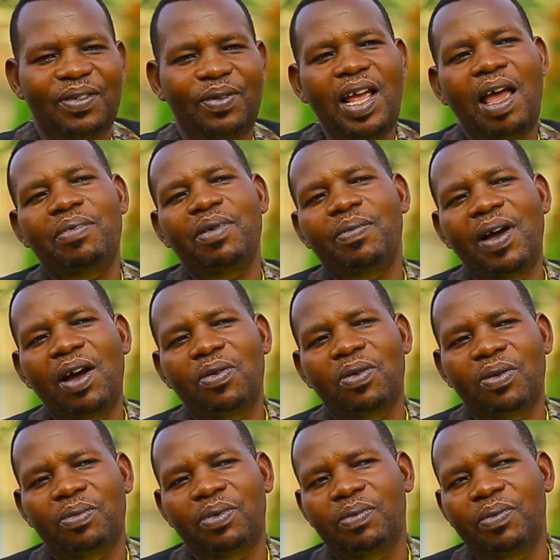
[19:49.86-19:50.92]
wewe
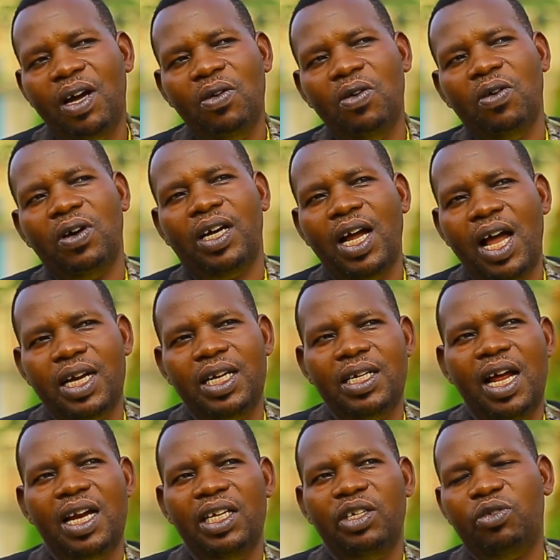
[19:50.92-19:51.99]
bibaho kandi
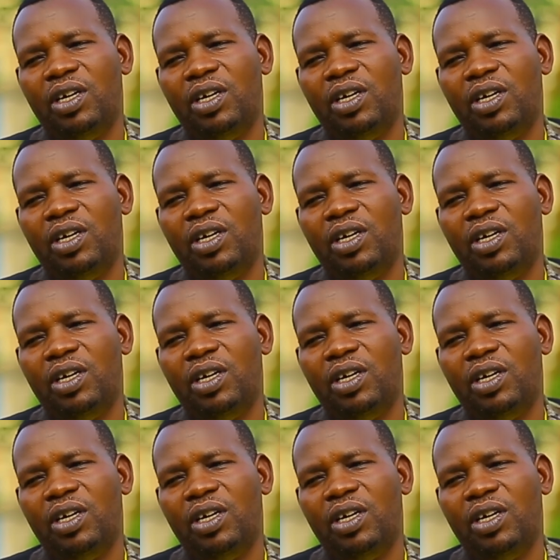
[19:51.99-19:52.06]
nta